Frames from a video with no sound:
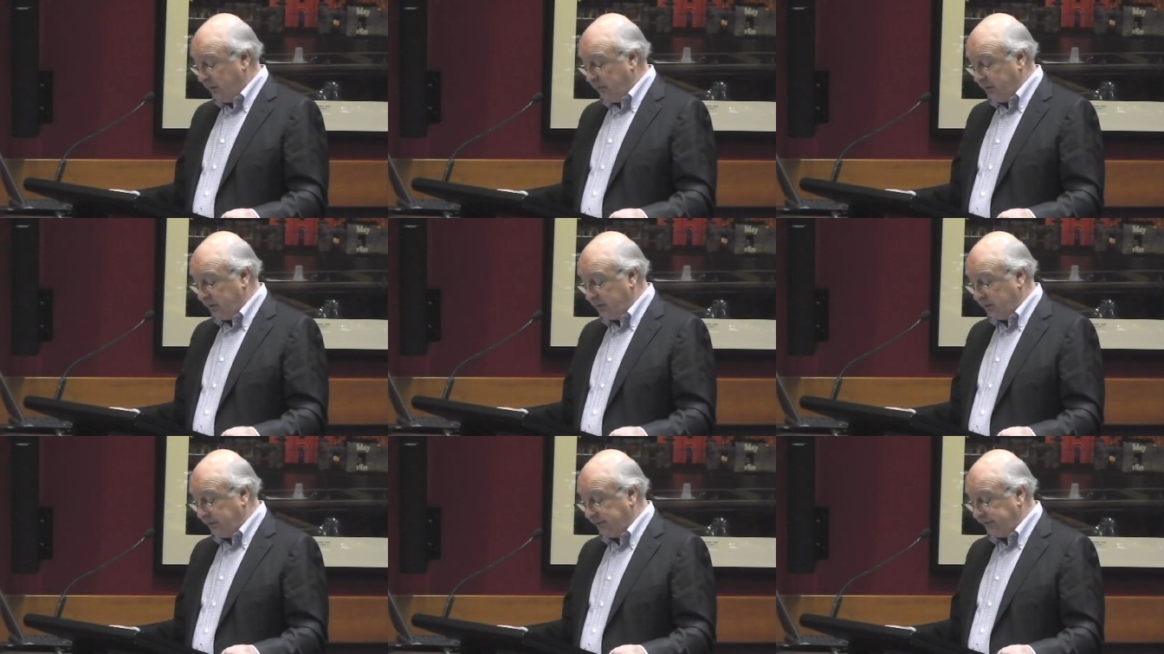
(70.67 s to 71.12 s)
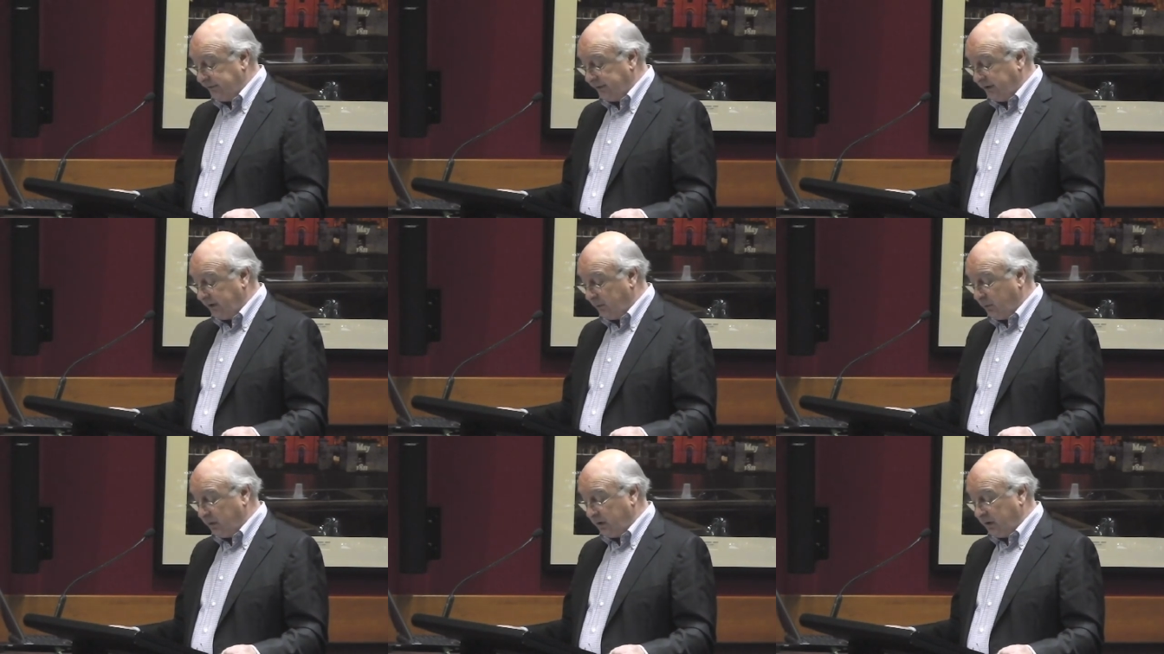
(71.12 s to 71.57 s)
because
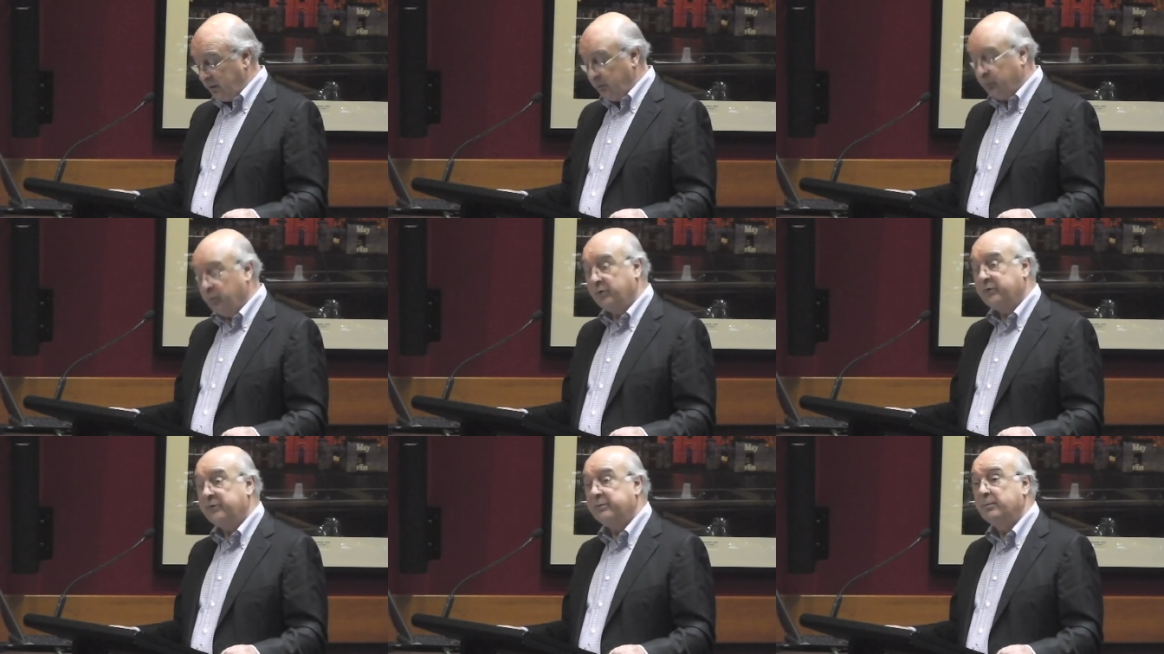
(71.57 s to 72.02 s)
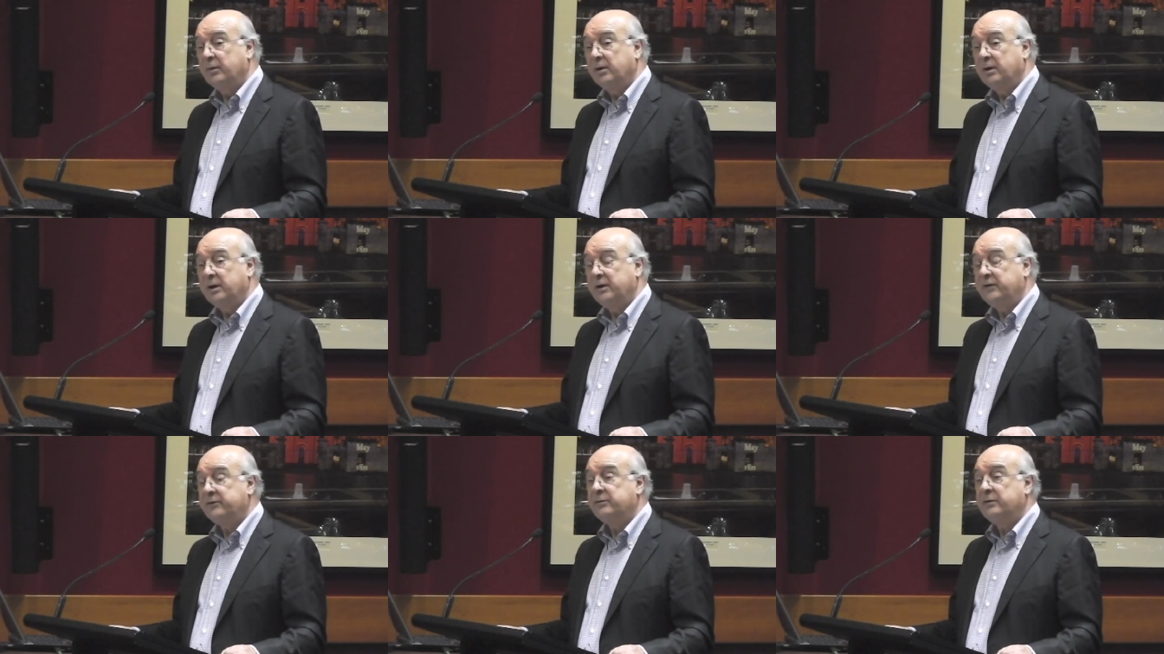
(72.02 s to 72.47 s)
uh, one of the books
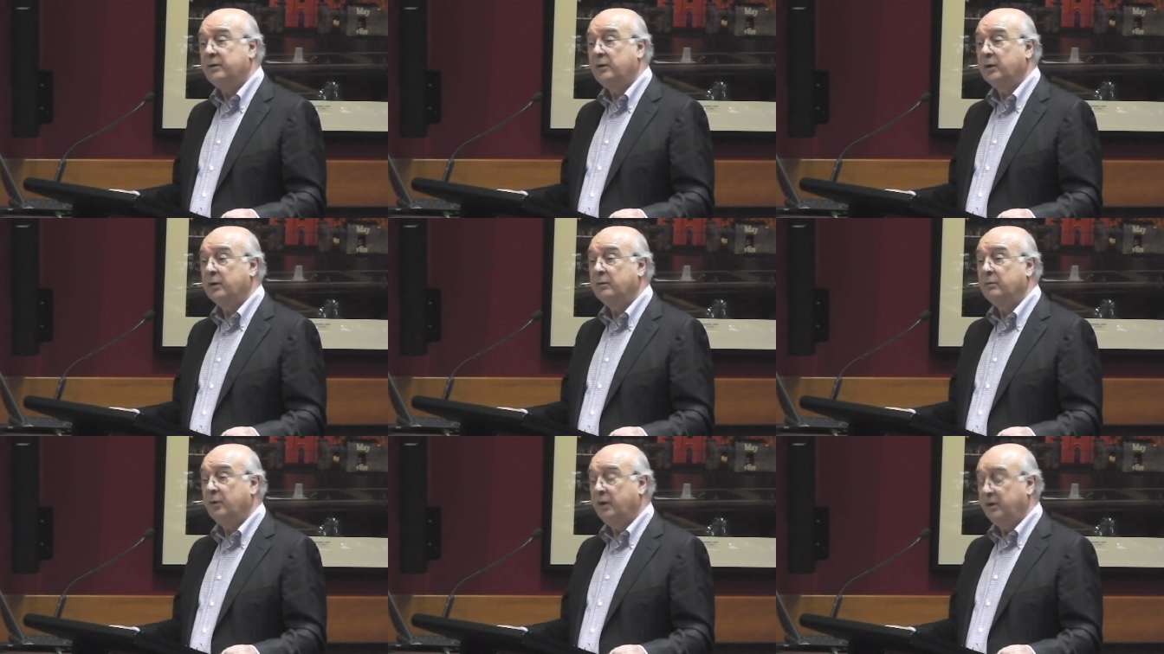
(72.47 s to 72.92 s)
my history